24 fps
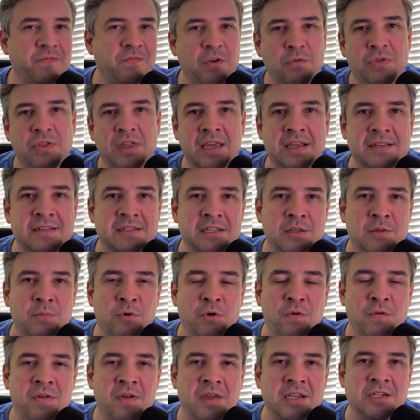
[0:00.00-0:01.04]
Few things in the
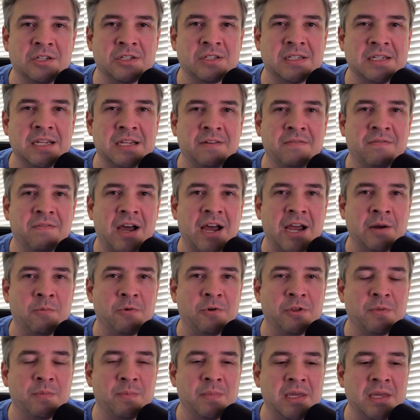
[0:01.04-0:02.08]
movie just didn't vibe
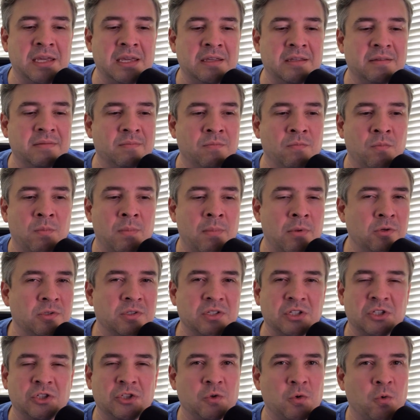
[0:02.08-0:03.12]
with me,
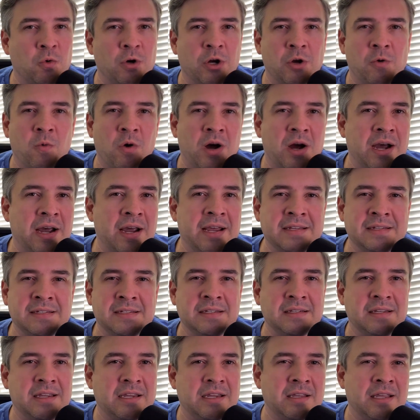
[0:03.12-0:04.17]
mostly story wise,
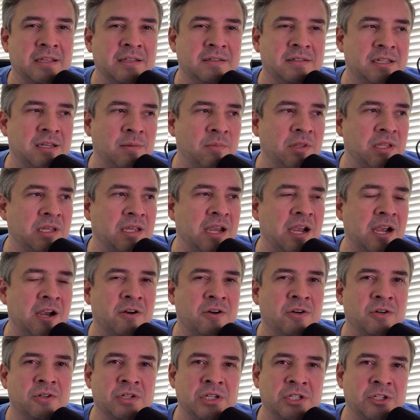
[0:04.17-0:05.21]
and some of the
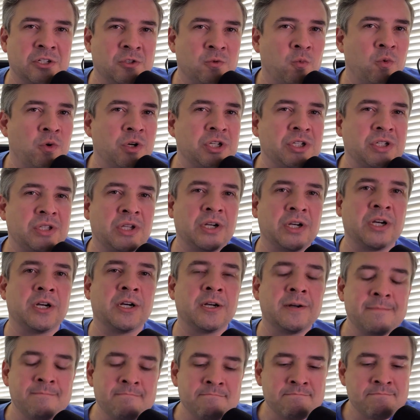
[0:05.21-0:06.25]
characters I just wish
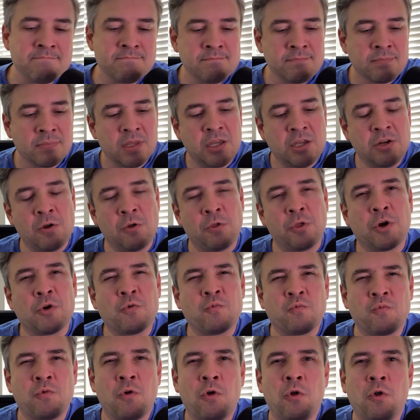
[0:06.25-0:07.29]
their
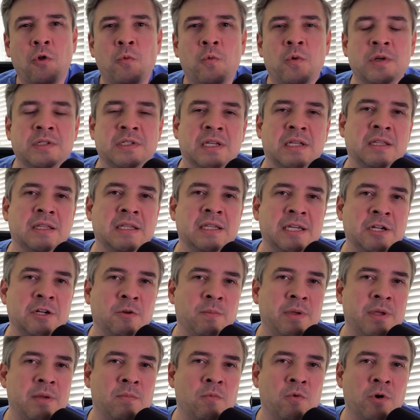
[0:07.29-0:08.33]
role was a
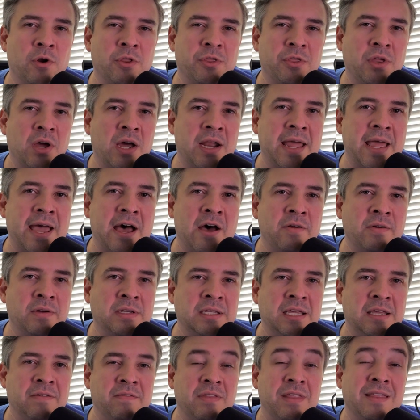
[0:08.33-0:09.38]
little bit more thought out
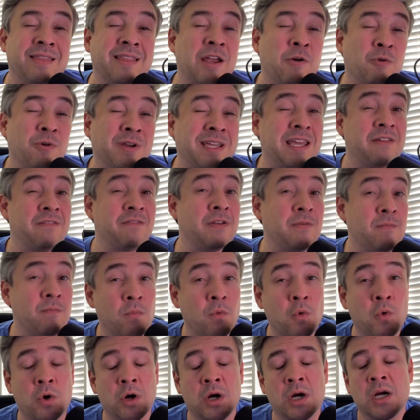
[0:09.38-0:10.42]
and they were given
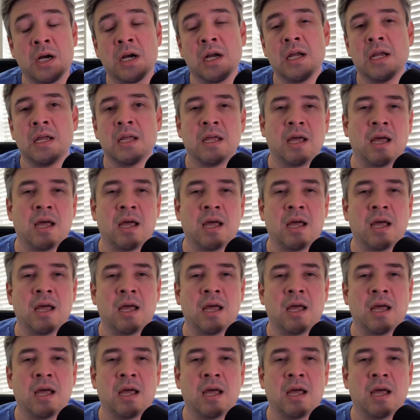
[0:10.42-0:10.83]
more.